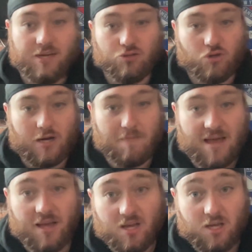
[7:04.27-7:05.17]
new
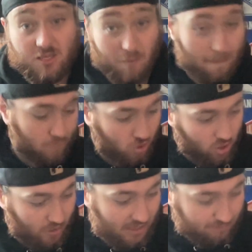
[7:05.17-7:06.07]
streamer, Demand
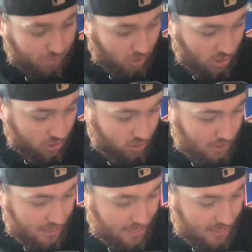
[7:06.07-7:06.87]
Progress Plus.